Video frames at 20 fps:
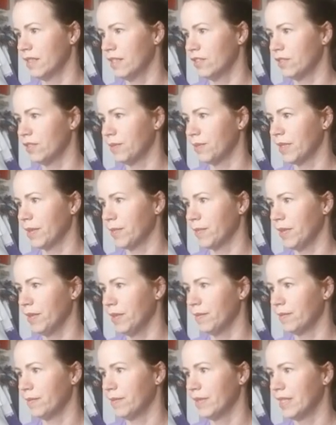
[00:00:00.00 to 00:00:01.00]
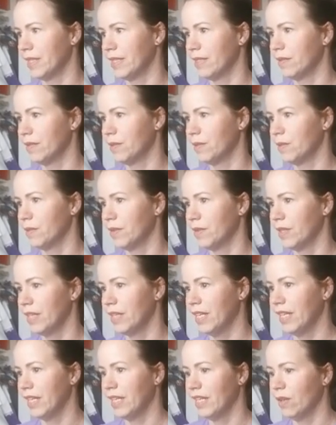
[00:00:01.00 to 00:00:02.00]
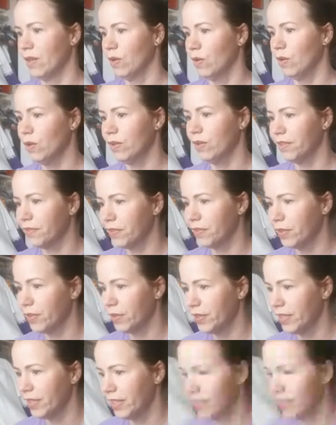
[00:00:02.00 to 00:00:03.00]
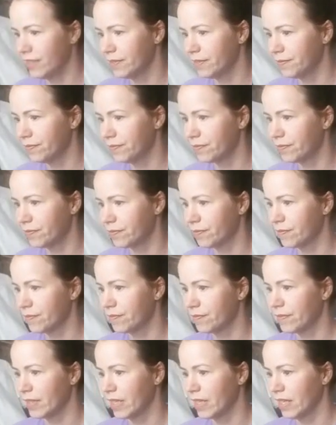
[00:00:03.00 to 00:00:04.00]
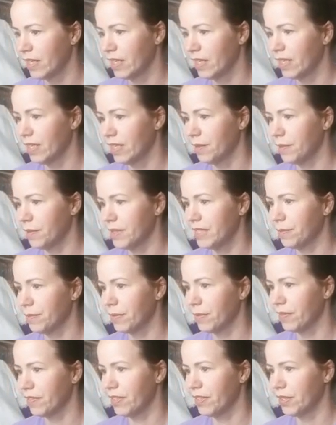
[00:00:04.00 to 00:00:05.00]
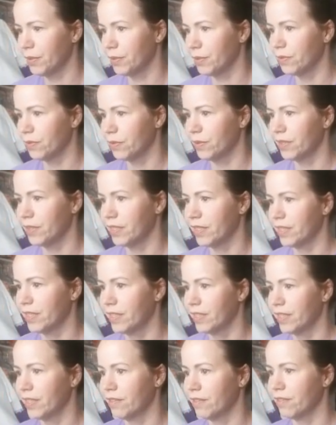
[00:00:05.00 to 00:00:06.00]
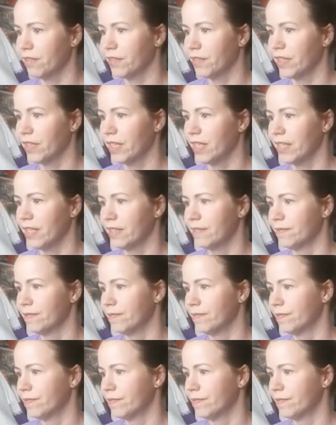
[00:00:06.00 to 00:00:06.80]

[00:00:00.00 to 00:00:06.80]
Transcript: That shouldn't be coming up. Hold the phone. Let me see my videos folder here if I've got